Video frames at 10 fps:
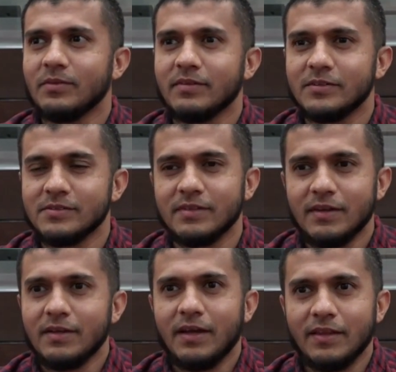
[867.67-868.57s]

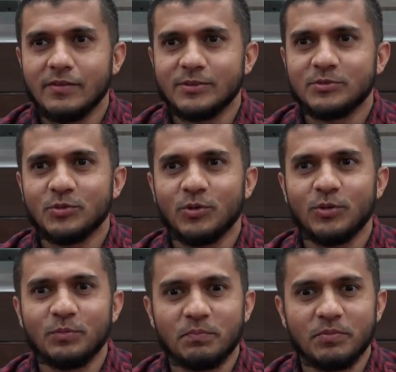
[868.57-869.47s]
They're
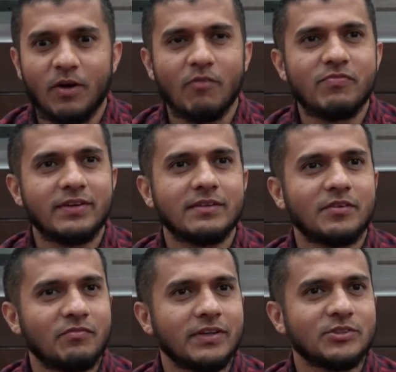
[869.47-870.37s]
so confident
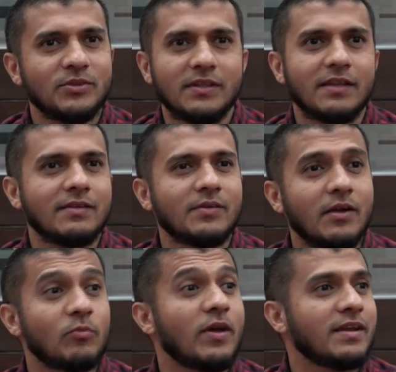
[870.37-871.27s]
of victory that they're
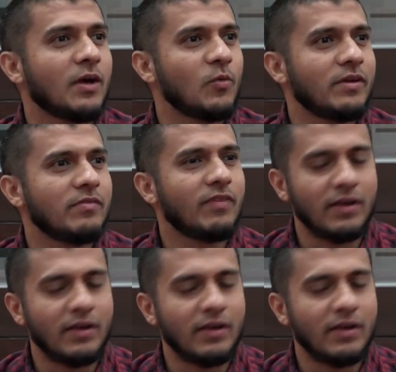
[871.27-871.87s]
not running away.